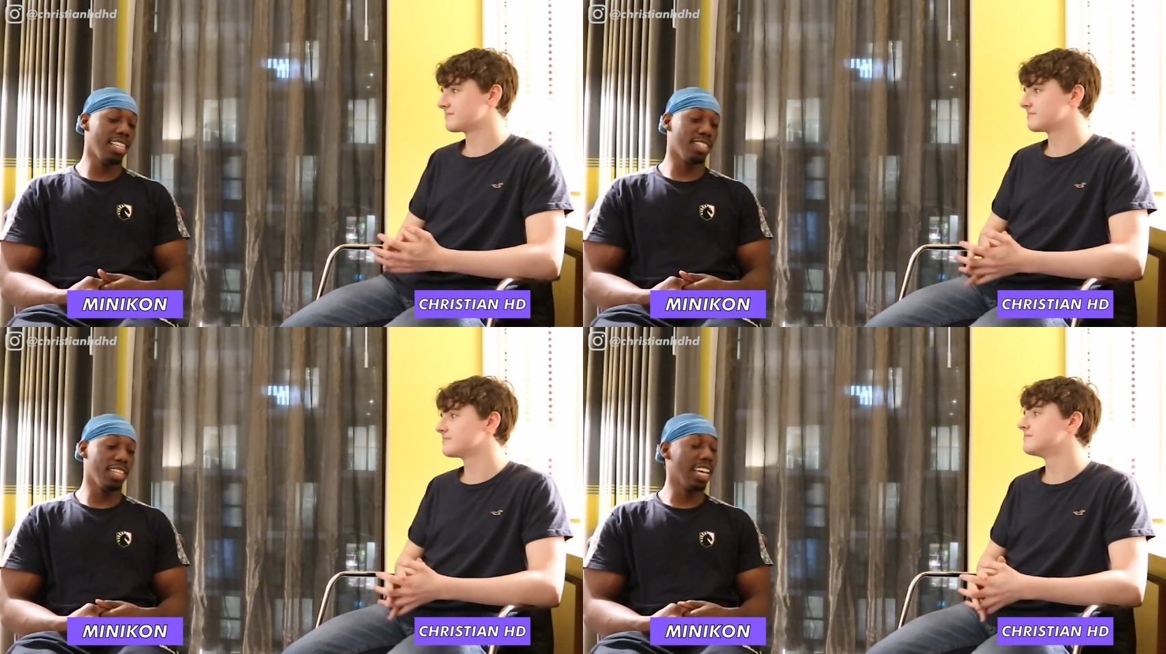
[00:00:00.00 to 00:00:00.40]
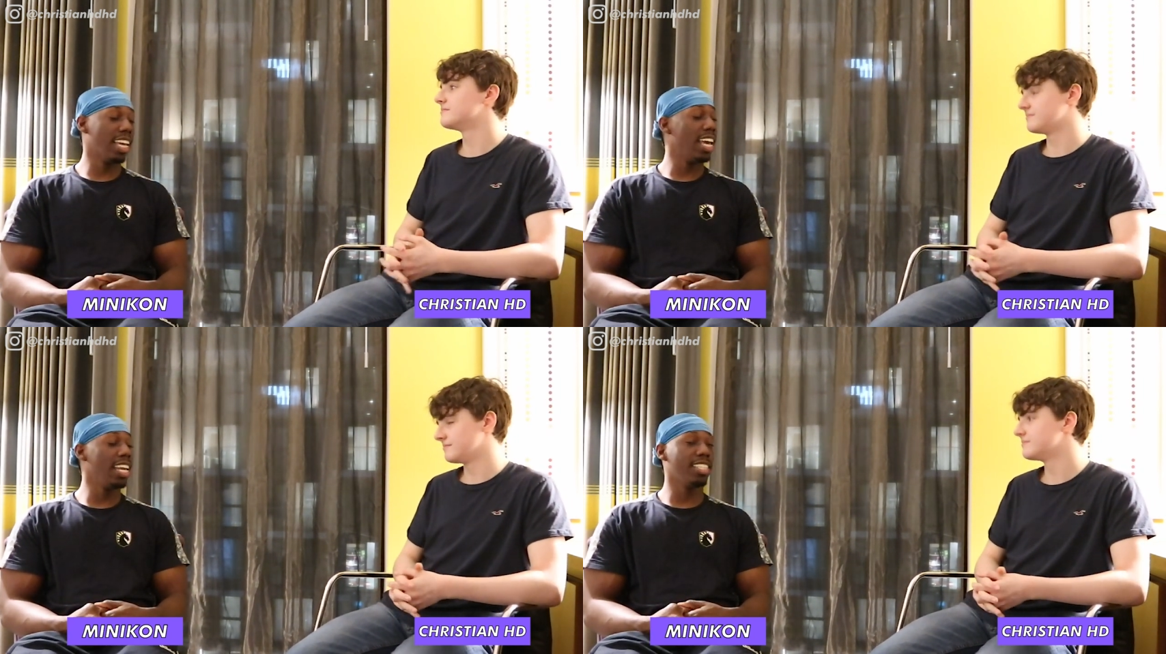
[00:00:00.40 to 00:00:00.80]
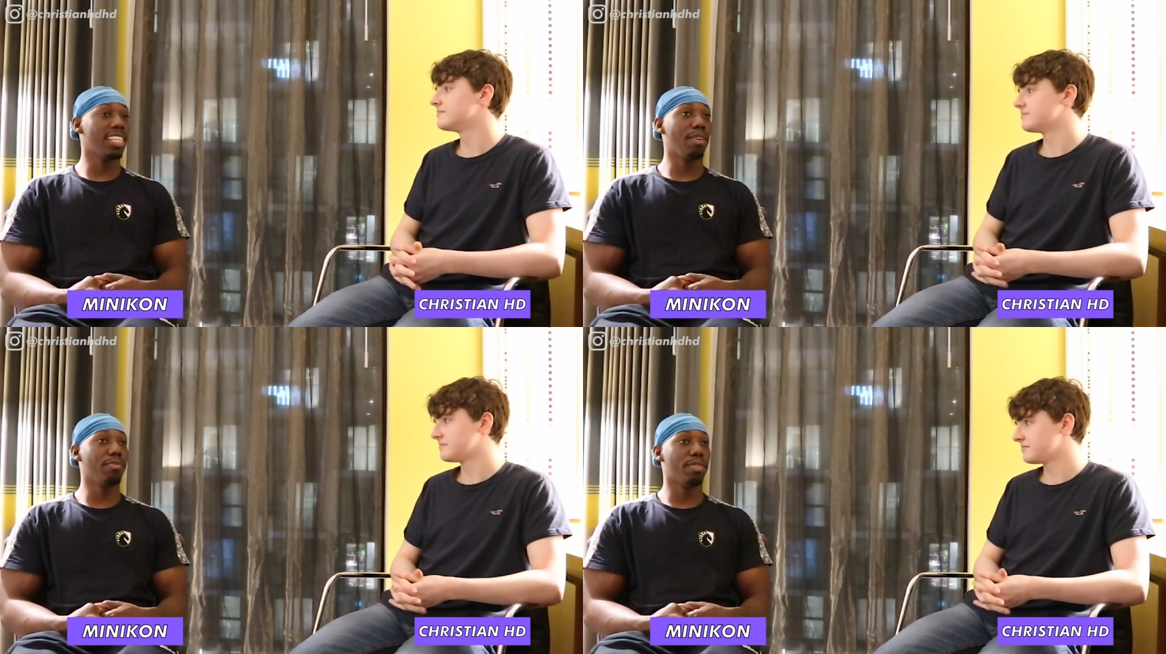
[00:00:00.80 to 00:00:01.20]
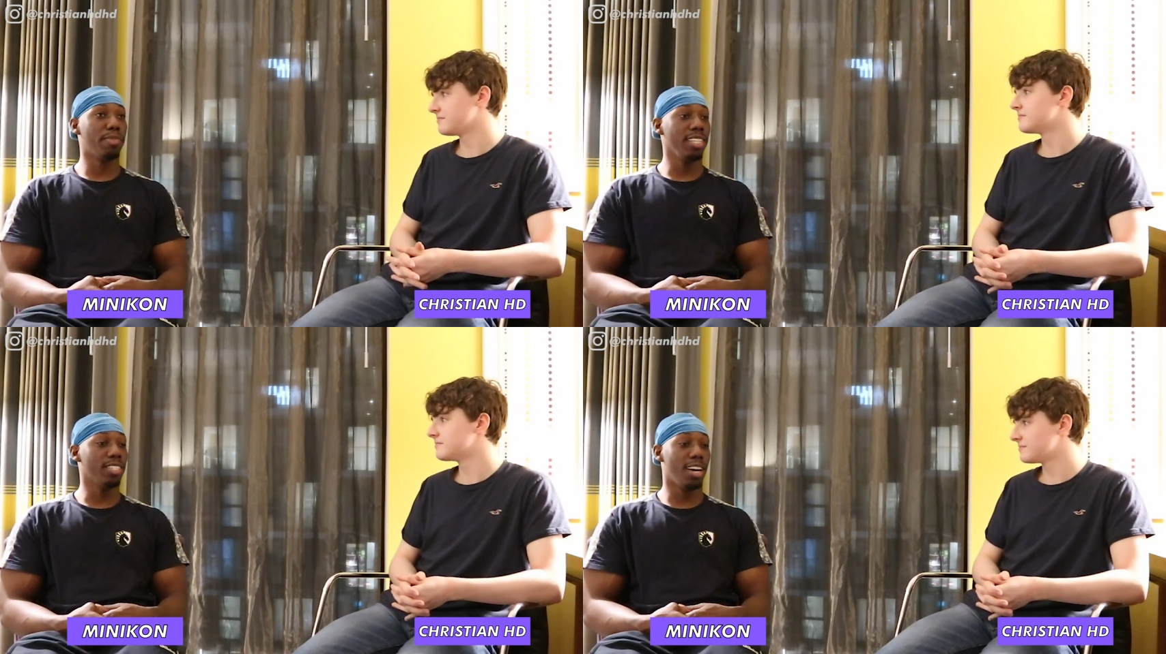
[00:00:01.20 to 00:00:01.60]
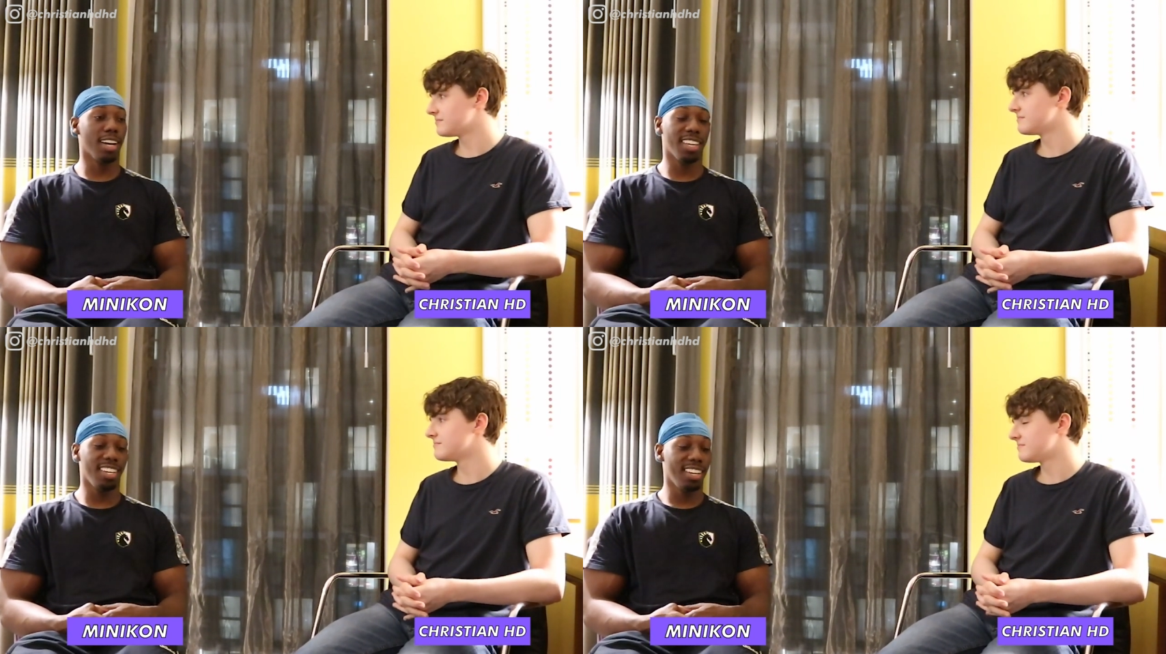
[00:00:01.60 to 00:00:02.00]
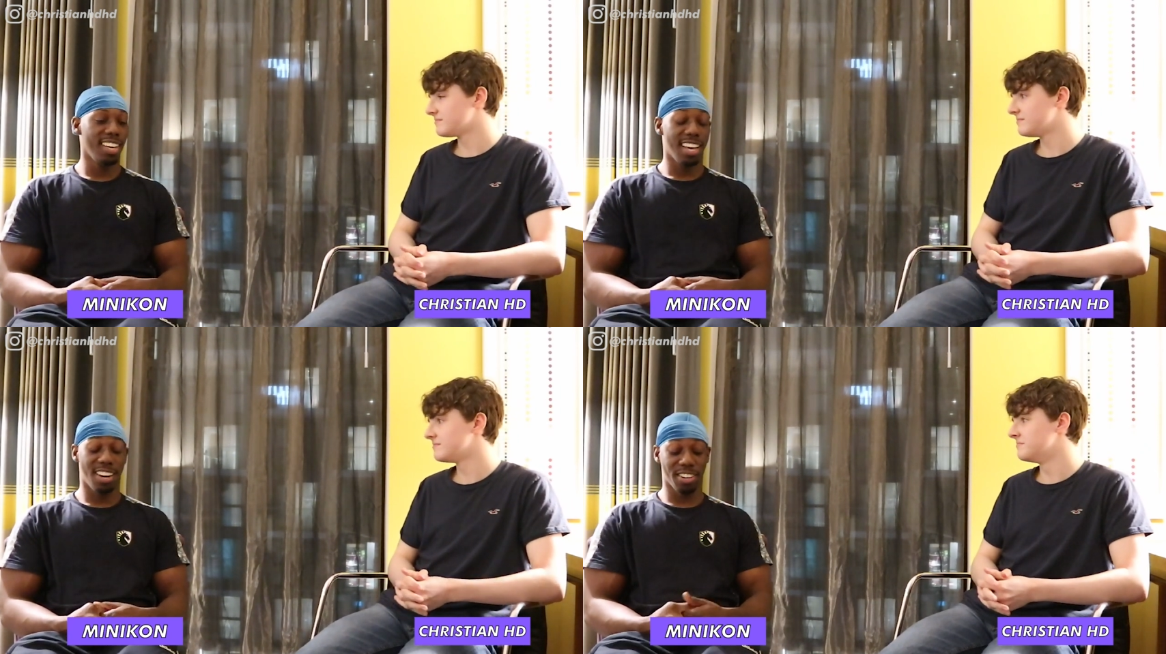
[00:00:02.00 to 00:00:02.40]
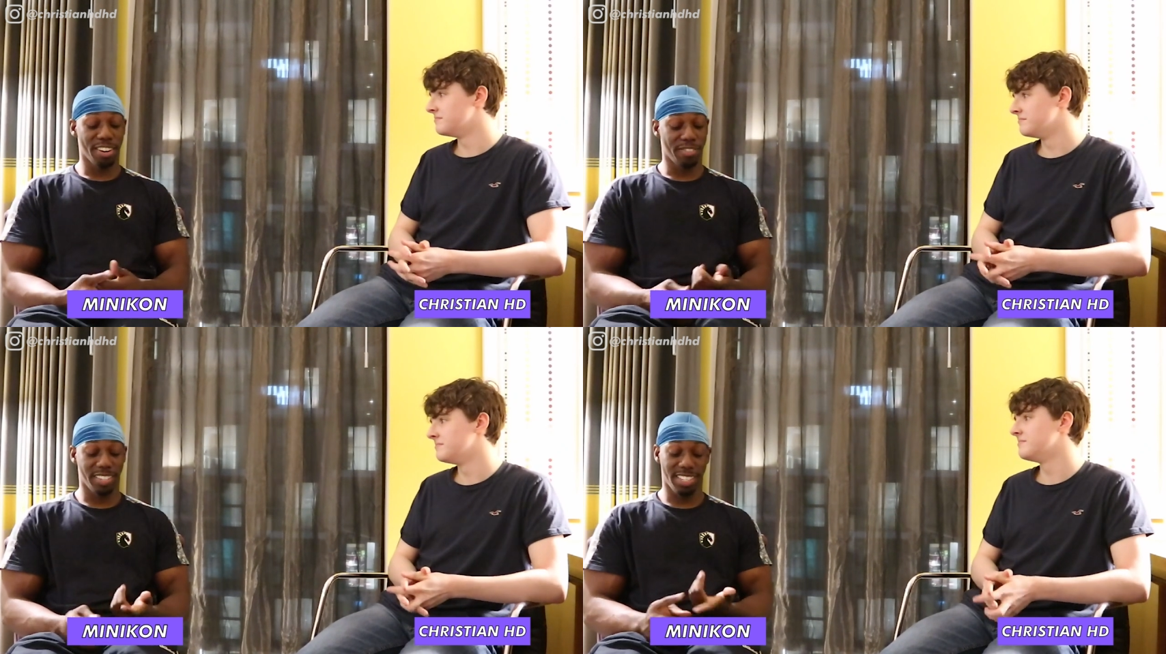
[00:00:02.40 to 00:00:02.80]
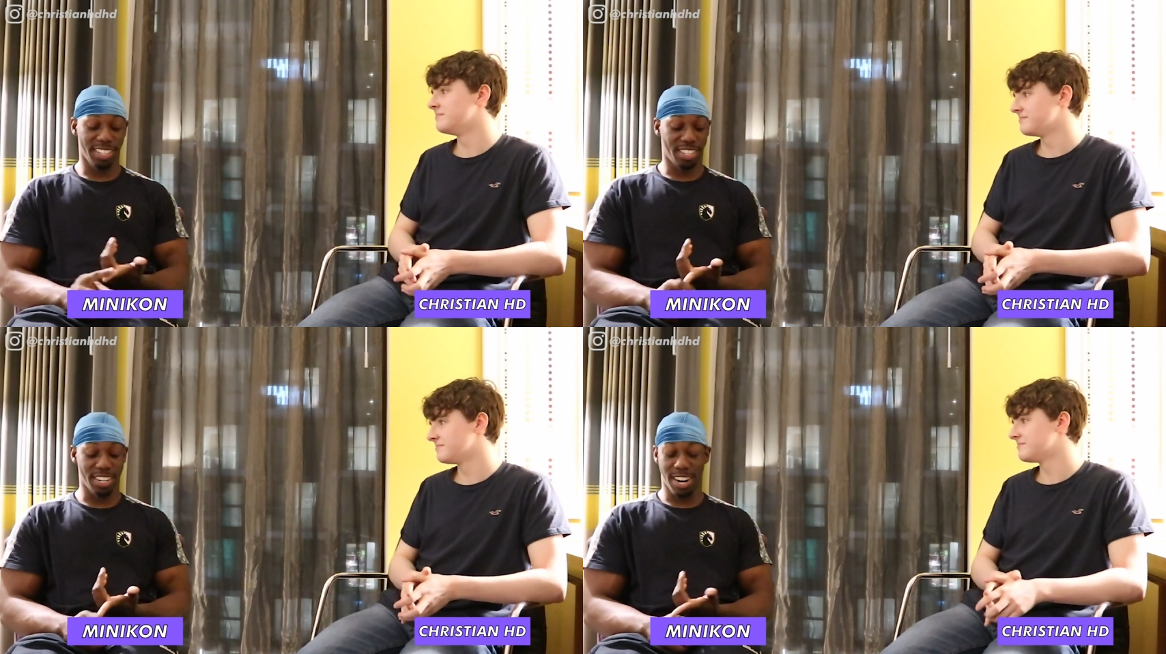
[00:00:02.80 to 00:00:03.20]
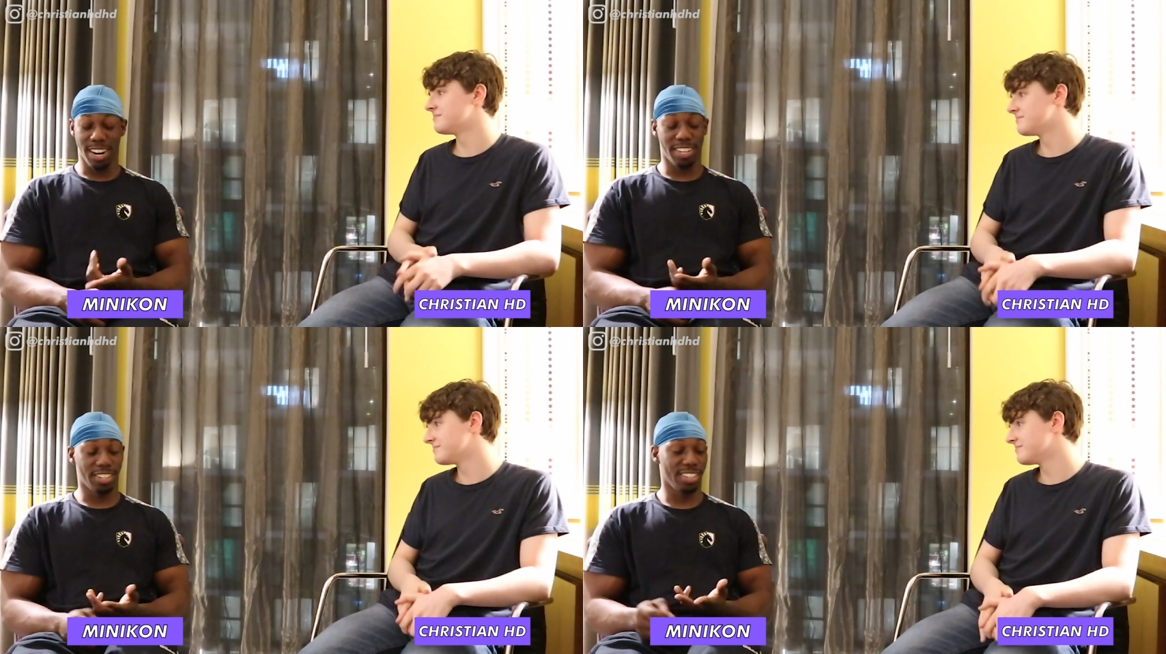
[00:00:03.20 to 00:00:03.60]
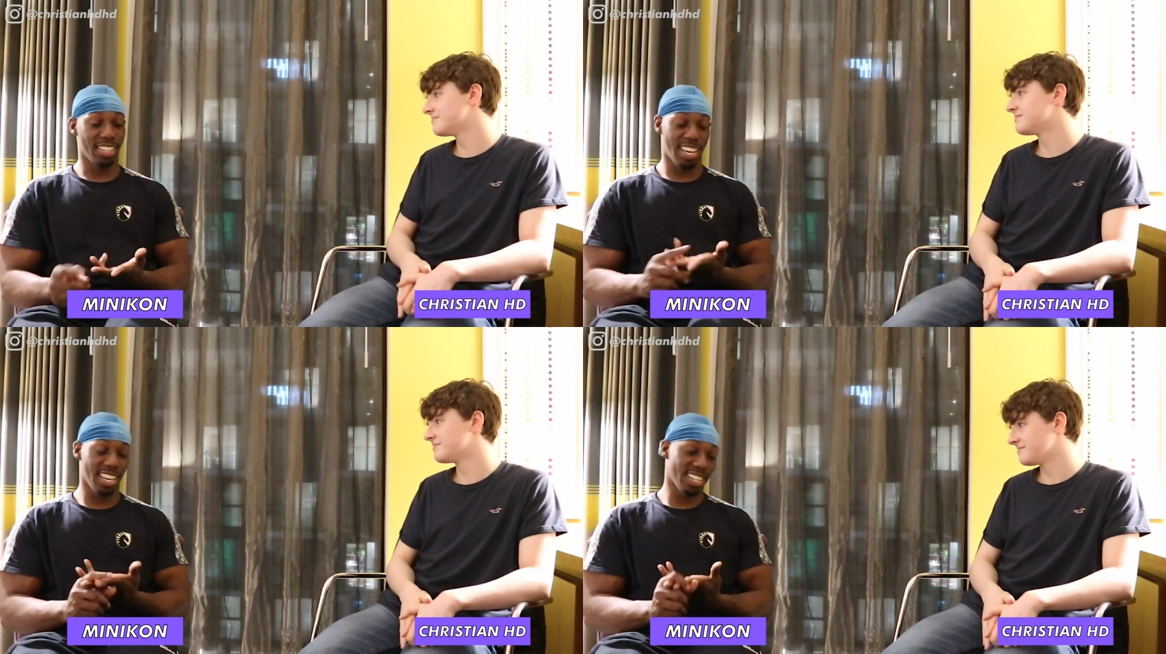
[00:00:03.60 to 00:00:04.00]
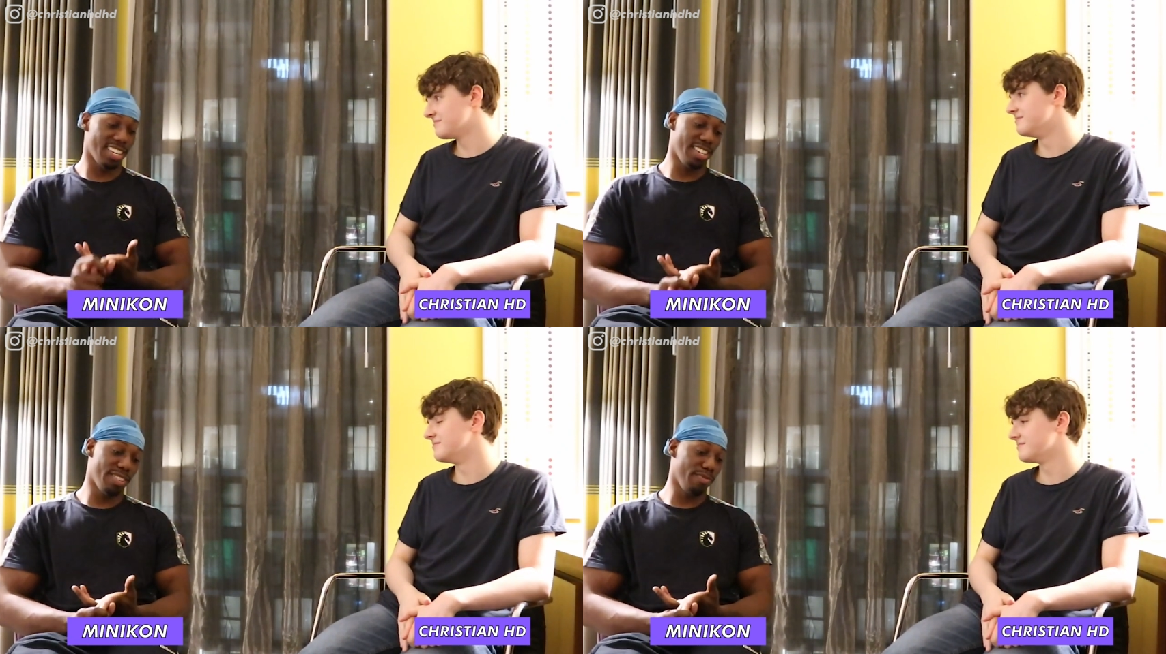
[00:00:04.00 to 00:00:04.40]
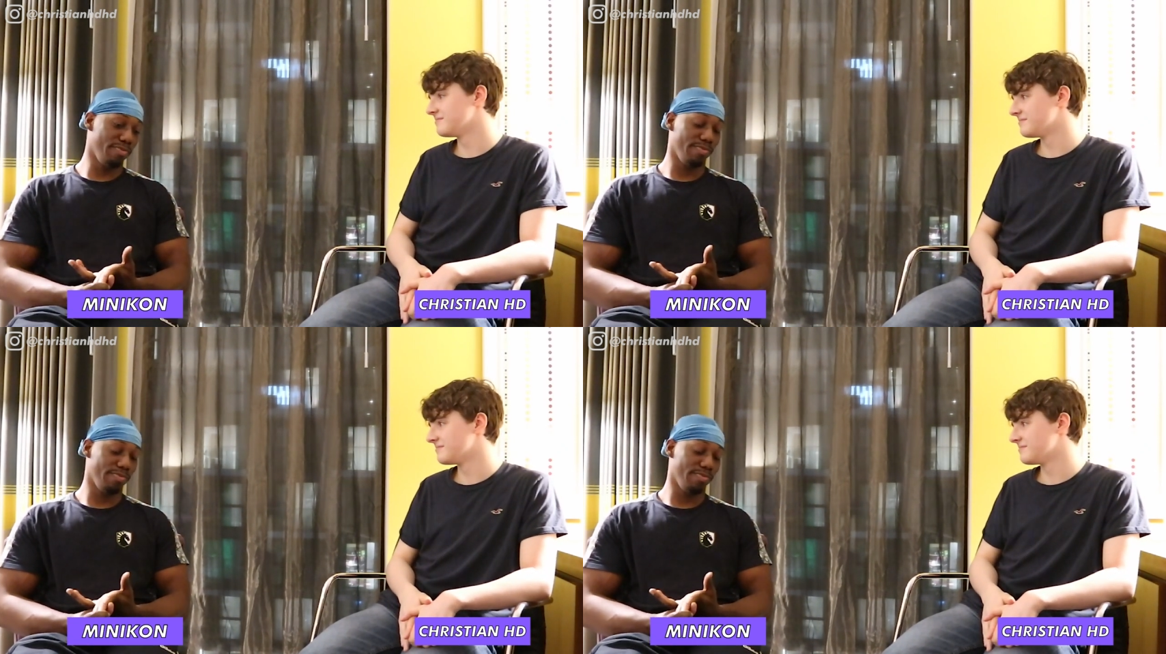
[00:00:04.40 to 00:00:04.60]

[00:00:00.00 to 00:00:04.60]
Speaker 1: So like, anytime somebody's talking, I don't care if it's in church or like. Mm. Um, mm.